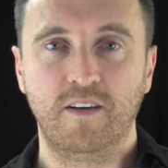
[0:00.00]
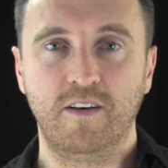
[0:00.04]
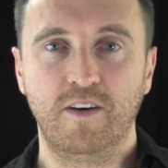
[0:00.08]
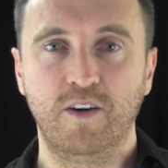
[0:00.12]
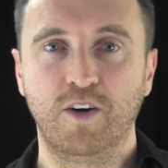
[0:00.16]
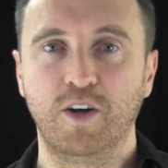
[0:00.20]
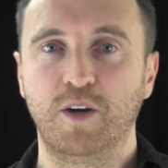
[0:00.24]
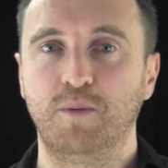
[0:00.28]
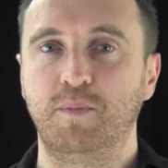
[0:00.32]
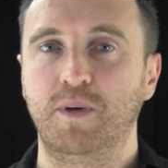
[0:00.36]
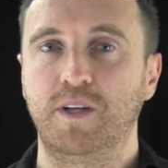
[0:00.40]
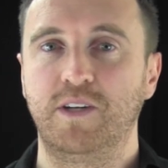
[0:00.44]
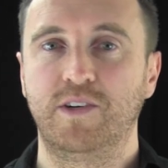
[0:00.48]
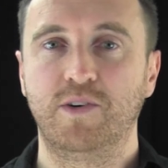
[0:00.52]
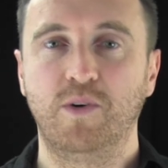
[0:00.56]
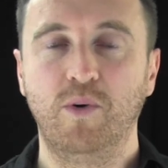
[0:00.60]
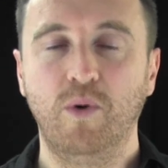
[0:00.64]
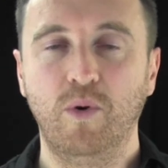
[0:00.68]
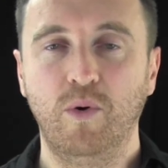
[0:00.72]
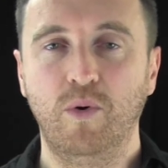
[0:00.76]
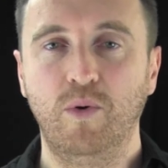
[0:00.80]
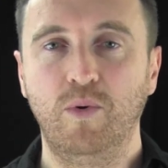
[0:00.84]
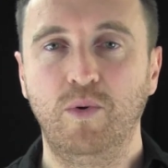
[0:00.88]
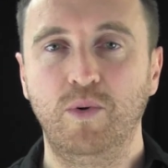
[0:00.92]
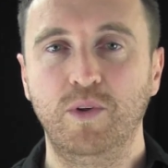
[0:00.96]
You've got to be
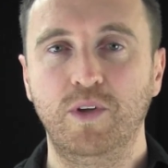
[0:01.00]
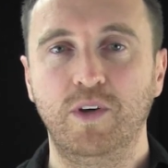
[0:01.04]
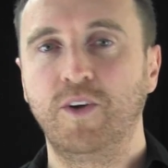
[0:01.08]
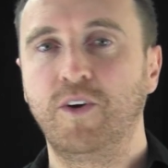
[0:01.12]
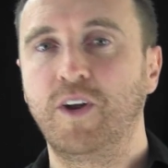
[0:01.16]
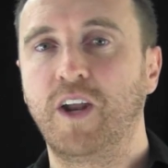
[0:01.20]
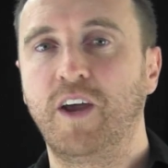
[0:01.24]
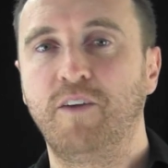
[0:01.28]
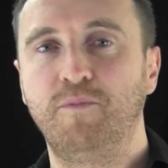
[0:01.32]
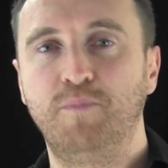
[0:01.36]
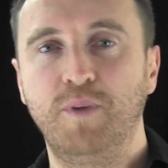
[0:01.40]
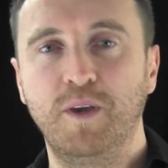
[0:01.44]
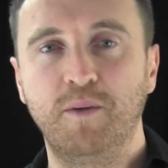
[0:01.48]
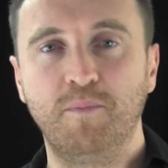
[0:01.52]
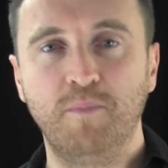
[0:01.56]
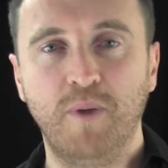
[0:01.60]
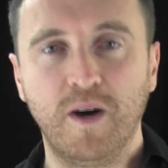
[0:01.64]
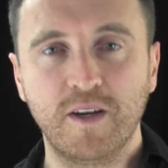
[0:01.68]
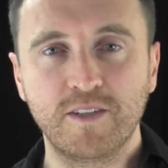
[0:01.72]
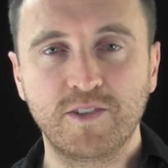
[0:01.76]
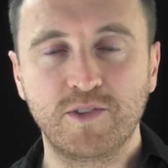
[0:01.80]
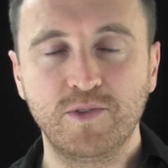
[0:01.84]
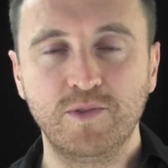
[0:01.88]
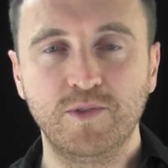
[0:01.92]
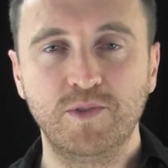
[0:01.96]
tall, you've got to have big
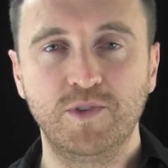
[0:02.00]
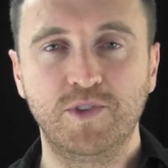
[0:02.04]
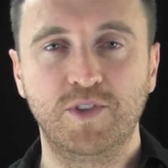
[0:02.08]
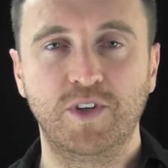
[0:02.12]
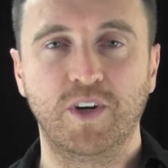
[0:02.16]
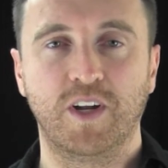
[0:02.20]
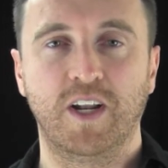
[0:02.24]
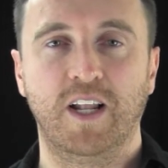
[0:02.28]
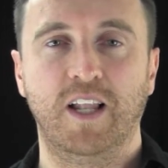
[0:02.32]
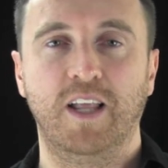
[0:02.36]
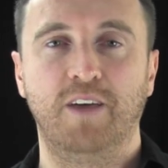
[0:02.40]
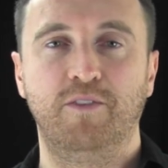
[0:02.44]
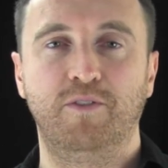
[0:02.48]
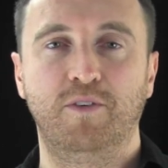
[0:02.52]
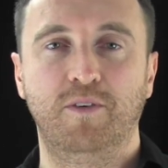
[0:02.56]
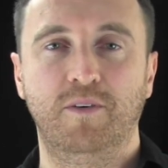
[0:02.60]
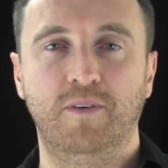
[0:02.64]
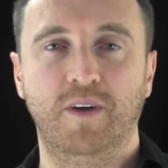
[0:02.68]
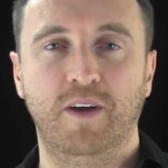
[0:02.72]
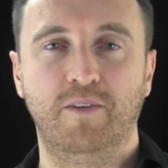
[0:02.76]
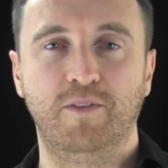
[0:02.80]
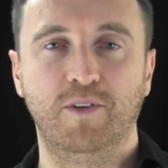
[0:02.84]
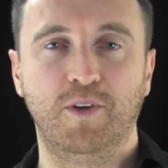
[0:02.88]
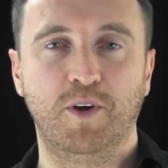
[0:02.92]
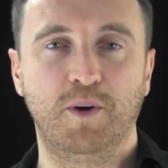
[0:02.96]
muscles, you've got to have,
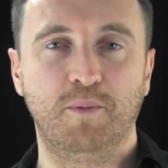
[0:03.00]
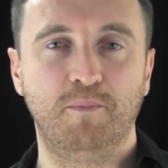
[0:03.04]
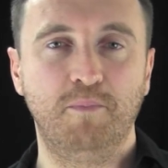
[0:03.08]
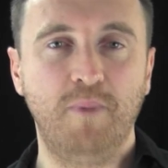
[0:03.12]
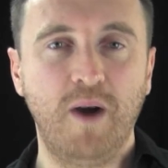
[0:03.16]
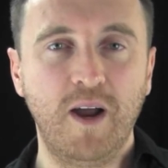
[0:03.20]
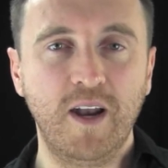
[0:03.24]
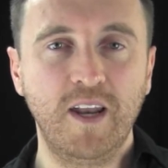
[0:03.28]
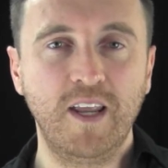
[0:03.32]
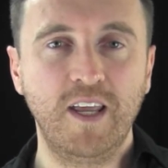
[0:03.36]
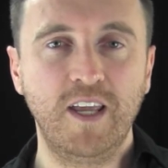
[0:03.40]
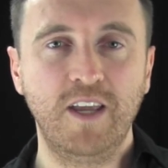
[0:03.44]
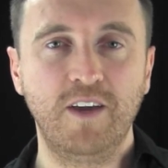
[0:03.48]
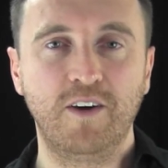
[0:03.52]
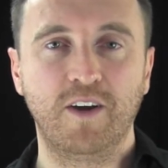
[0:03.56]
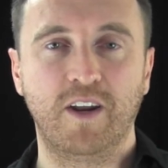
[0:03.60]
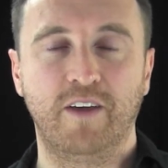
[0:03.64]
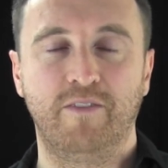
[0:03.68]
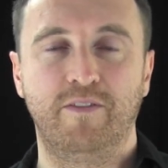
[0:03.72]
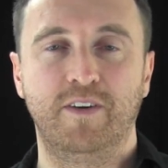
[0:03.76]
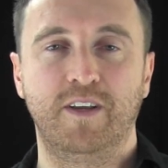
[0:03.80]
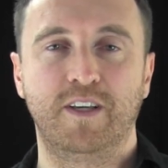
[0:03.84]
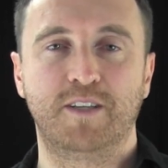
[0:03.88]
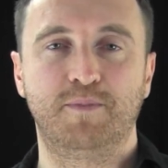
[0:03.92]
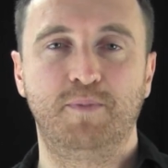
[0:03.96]
have a lot of money, you've got
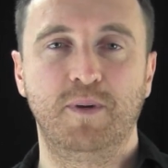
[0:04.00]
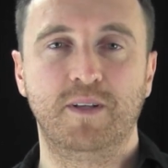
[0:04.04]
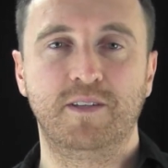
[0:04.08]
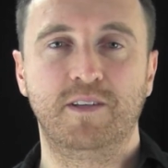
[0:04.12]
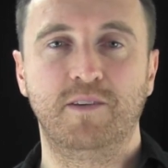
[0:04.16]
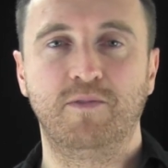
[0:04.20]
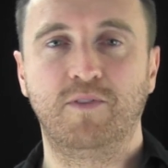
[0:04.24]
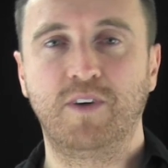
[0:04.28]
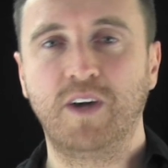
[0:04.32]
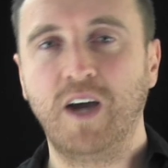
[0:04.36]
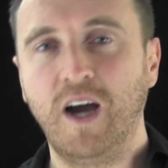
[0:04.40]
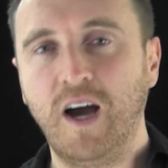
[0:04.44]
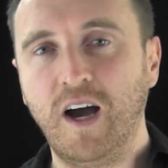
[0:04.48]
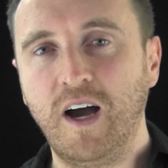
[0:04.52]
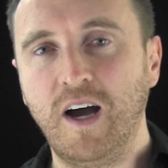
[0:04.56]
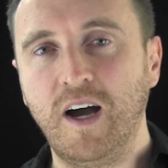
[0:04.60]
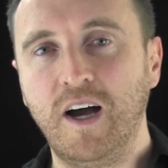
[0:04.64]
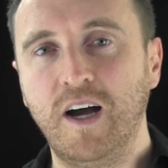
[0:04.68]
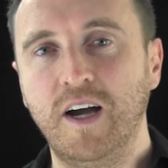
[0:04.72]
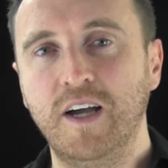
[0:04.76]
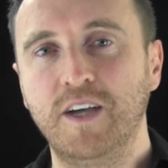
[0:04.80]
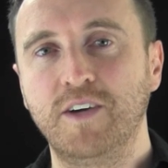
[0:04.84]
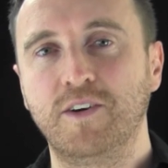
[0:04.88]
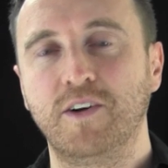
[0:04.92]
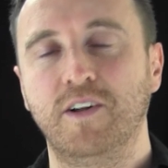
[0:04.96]
to have an expensive
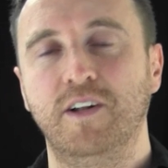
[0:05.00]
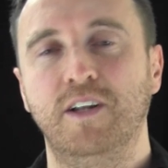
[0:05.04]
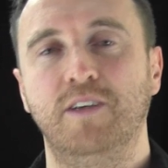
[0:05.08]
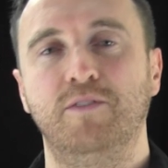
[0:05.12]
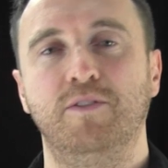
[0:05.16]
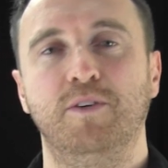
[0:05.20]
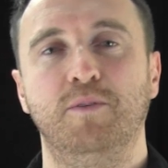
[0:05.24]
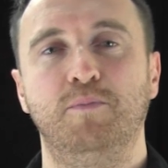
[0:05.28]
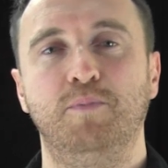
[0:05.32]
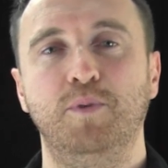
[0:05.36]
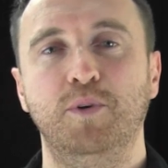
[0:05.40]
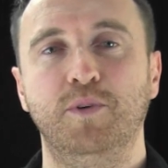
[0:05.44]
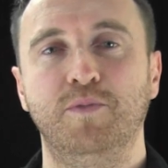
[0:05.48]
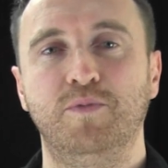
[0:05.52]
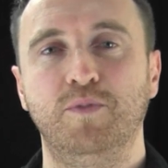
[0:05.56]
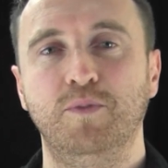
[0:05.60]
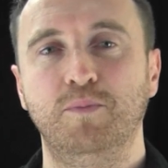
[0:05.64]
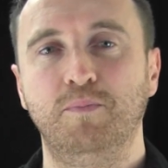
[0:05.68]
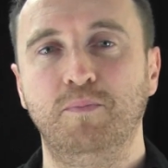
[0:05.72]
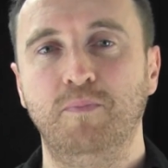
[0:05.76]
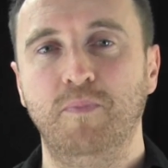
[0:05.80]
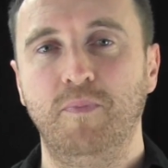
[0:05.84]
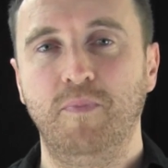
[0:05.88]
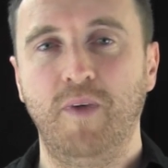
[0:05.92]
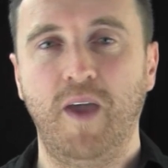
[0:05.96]
car, you've got to live in a
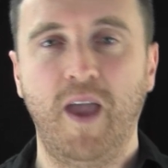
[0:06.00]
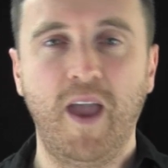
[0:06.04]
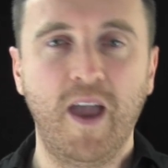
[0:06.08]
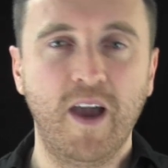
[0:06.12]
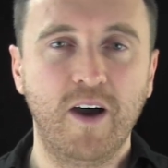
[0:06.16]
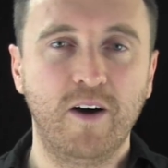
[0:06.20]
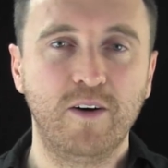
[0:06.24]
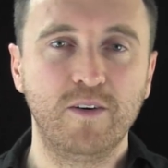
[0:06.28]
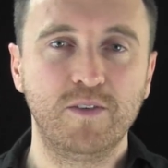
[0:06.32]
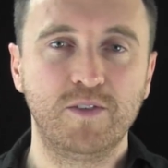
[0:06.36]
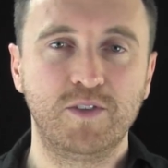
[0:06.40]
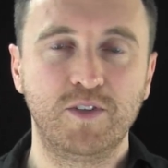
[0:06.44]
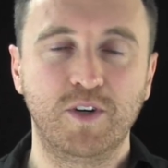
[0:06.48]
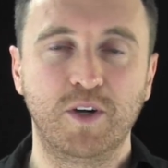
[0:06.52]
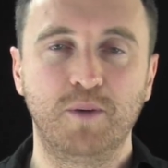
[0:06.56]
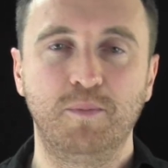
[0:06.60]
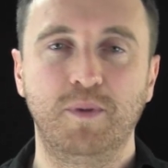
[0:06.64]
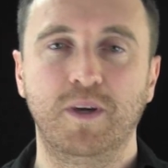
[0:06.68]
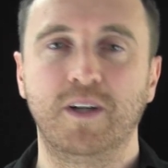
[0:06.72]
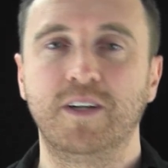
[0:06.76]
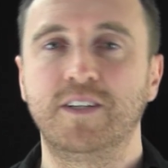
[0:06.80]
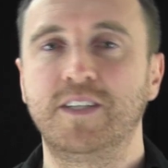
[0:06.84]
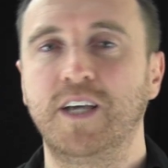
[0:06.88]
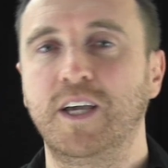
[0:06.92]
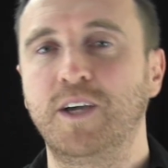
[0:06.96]
beautiful house, you've got to
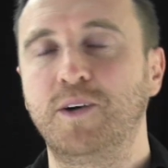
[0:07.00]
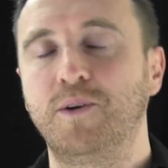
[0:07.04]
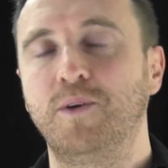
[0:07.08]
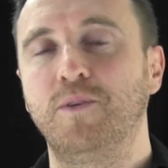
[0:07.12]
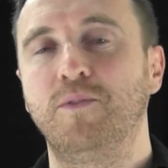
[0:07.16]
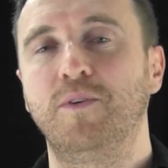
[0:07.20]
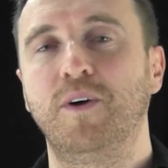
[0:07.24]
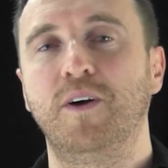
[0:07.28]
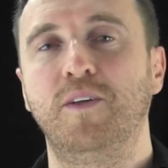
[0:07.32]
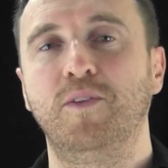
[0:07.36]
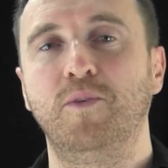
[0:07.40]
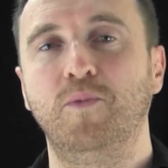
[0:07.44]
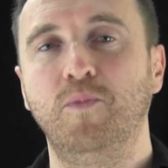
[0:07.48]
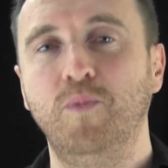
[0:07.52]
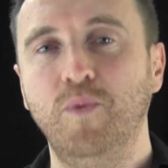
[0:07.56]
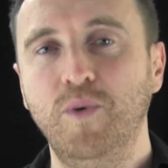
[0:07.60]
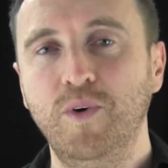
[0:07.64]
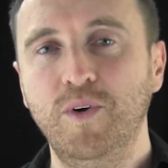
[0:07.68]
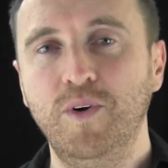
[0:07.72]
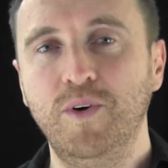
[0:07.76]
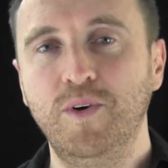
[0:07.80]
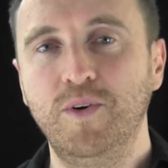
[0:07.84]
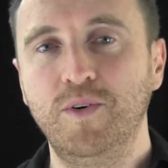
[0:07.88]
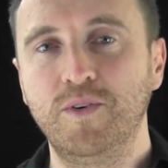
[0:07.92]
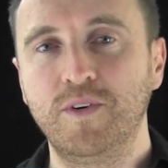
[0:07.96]
be able to take her around the
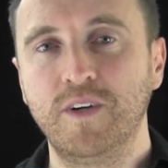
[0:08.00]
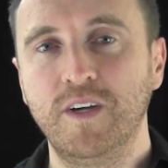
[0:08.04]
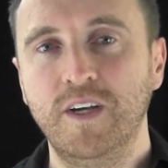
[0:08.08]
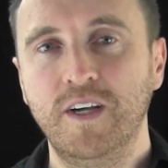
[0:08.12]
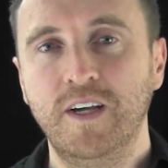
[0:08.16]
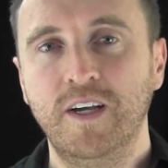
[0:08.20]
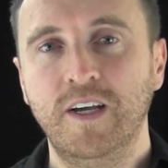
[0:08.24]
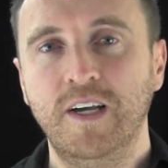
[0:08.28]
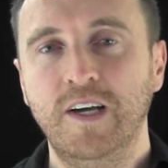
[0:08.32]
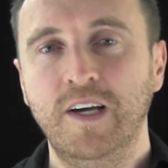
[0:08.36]
world,